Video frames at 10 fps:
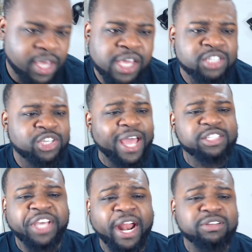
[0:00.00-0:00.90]
Shout,
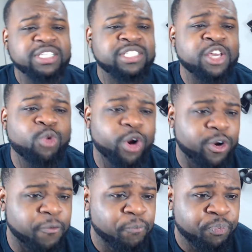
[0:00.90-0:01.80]
shout out to Z-World.
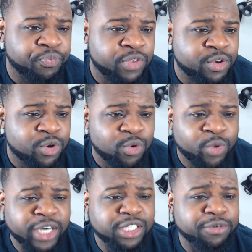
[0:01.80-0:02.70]

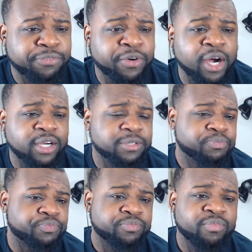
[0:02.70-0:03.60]
What the fuck?
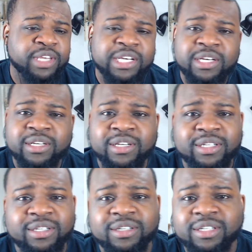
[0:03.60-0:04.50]

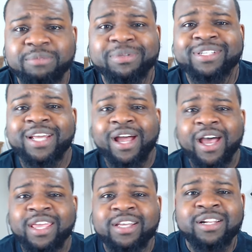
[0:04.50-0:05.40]
I'ma die
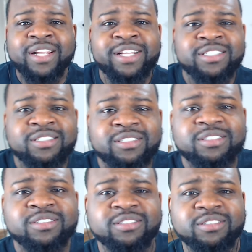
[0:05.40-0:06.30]
a legend. You know
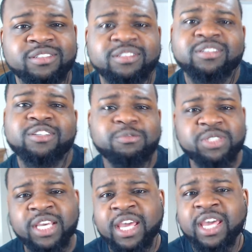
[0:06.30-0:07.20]
what I'm
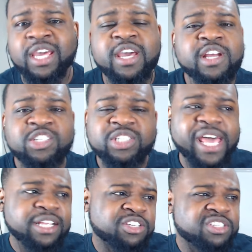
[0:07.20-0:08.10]
saying? Just like,
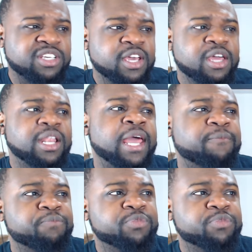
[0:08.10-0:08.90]
just like,